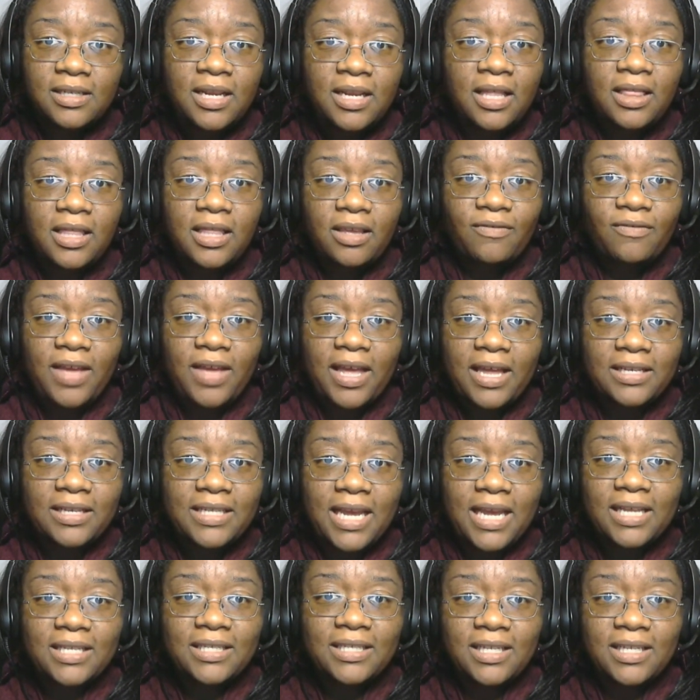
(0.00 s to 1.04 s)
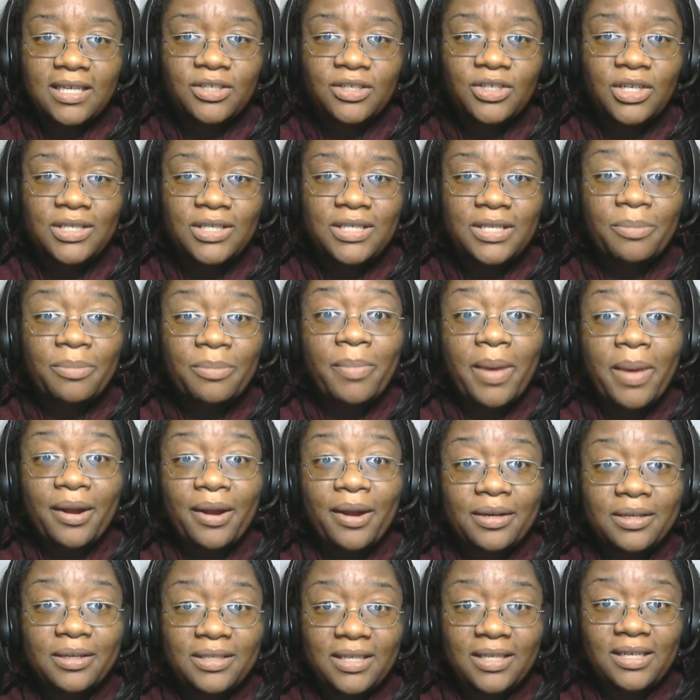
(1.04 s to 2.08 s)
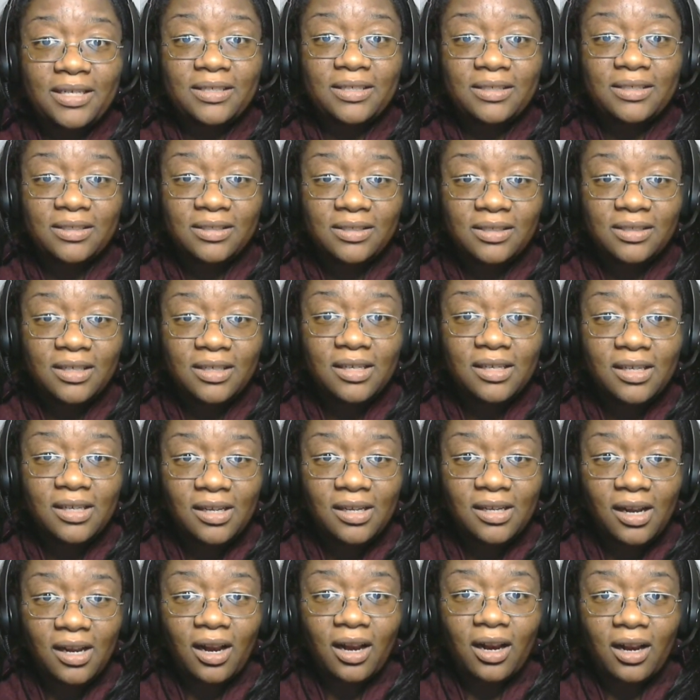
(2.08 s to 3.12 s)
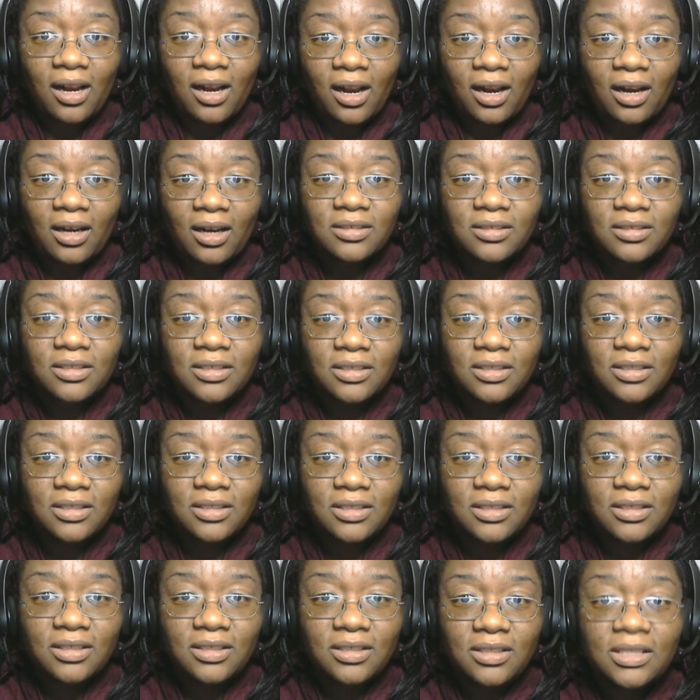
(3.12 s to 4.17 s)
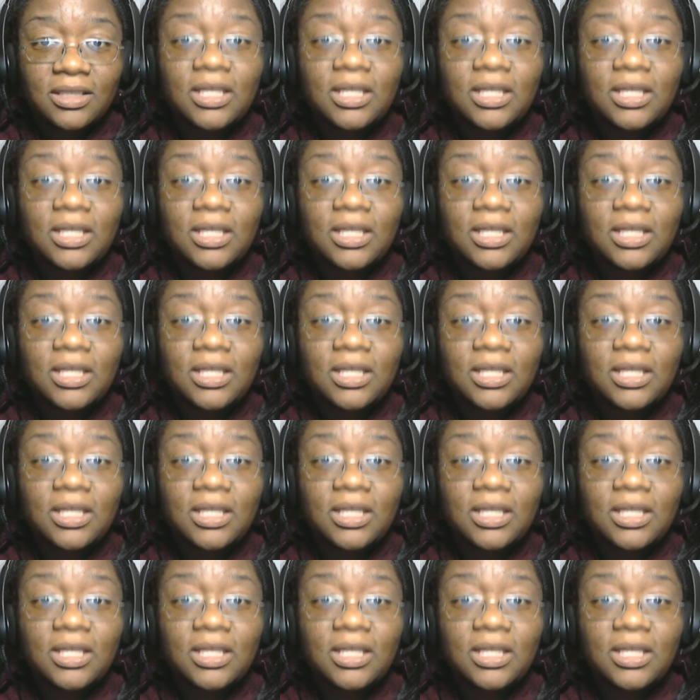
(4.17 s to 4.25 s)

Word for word: Nothing fantastic, just embarrassing. Only the coral, the coral castle.